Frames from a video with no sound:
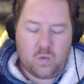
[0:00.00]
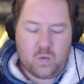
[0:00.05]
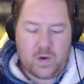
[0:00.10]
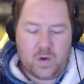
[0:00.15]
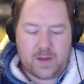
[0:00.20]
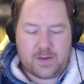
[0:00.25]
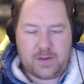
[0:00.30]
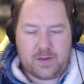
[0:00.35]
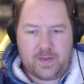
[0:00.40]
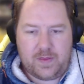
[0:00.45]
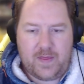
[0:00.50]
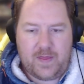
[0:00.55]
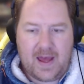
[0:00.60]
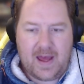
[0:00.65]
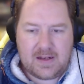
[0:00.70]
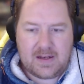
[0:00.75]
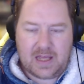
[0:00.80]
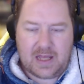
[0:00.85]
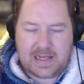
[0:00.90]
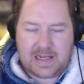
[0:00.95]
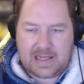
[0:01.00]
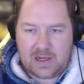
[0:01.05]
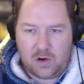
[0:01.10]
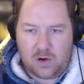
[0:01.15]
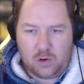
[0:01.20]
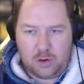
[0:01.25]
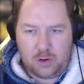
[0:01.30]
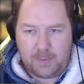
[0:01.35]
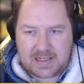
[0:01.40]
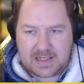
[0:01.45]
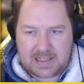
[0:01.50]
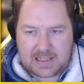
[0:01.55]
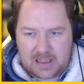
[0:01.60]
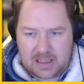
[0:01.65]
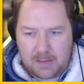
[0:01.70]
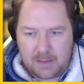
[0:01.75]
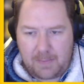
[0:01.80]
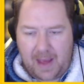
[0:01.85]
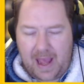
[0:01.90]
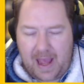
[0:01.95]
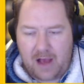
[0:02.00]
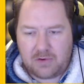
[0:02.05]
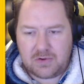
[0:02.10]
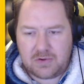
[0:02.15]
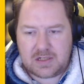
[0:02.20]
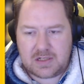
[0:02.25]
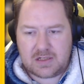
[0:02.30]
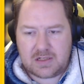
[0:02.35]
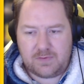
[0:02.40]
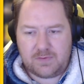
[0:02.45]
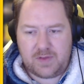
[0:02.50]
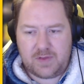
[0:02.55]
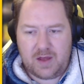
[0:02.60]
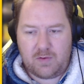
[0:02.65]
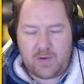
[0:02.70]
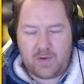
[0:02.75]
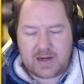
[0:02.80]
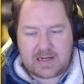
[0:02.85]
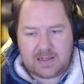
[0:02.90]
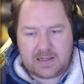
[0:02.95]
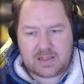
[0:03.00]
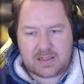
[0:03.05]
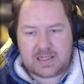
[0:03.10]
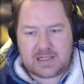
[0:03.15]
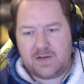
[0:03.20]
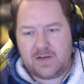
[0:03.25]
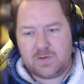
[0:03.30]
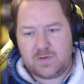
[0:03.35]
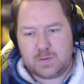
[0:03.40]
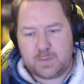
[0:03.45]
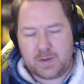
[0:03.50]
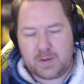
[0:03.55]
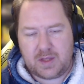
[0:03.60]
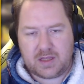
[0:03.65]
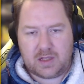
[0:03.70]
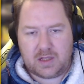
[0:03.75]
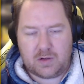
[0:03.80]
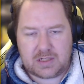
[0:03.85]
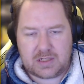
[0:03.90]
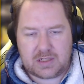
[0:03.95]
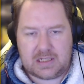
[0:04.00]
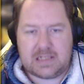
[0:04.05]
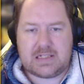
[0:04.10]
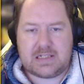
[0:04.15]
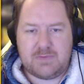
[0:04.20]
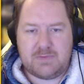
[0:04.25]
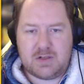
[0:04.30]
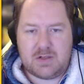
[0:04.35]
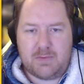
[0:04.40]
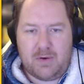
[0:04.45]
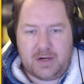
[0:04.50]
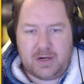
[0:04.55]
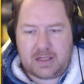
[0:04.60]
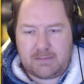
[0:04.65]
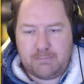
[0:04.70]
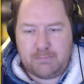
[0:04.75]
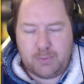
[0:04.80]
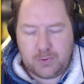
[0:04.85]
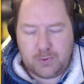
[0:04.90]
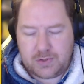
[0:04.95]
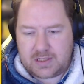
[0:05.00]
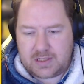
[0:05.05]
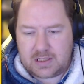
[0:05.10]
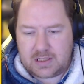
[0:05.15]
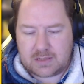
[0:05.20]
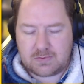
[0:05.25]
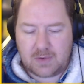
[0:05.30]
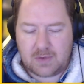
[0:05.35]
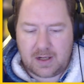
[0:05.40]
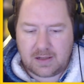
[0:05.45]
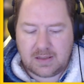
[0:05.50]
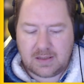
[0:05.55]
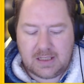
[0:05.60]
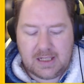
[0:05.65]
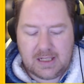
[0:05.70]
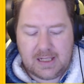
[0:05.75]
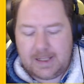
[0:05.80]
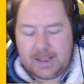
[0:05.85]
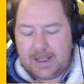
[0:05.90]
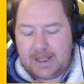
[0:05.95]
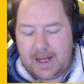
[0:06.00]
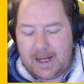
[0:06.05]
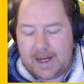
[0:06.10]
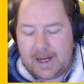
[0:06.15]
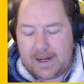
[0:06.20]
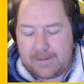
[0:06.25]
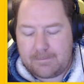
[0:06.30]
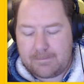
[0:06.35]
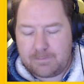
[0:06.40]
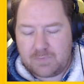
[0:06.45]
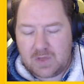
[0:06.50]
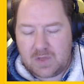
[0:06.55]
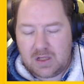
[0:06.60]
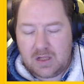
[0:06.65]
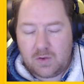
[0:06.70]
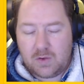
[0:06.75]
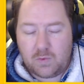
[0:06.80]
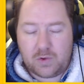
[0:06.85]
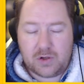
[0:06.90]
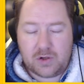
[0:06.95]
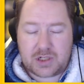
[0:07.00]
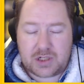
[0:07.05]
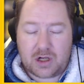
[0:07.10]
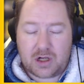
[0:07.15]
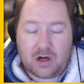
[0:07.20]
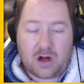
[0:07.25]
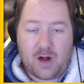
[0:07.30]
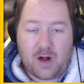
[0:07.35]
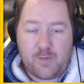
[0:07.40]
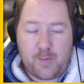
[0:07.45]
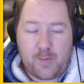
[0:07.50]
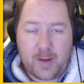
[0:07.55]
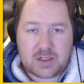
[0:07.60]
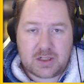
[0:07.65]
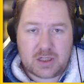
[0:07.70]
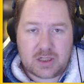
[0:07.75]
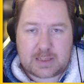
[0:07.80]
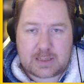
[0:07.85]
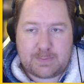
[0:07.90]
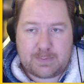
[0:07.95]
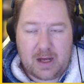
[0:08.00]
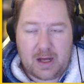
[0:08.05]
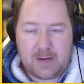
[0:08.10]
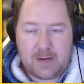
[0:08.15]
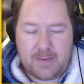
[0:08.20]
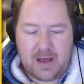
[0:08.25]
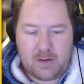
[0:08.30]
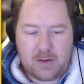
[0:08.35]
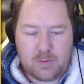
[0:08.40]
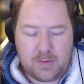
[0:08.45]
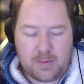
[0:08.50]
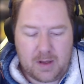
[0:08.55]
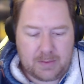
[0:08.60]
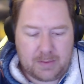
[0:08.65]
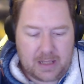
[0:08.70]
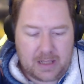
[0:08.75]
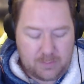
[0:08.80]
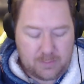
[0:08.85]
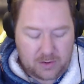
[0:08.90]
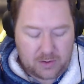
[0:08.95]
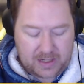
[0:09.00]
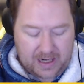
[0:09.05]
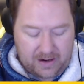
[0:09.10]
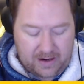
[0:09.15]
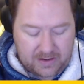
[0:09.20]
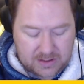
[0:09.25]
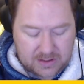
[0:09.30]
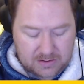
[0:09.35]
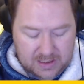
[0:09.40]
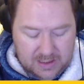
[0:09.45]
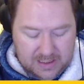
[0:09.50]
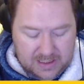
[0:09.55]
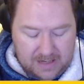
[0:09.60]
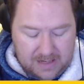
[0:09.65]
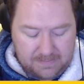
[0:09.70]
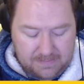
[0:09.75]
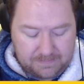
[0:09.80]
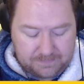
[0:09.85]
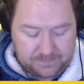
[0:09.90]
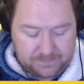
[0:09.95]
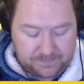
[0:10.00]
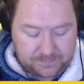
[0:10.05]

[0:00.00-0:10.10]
With that, they get all basically the powers of their regular selves, but then they also get some demonic boosts as well. We also got confirmation that Spider-Man will be a playable character in the game.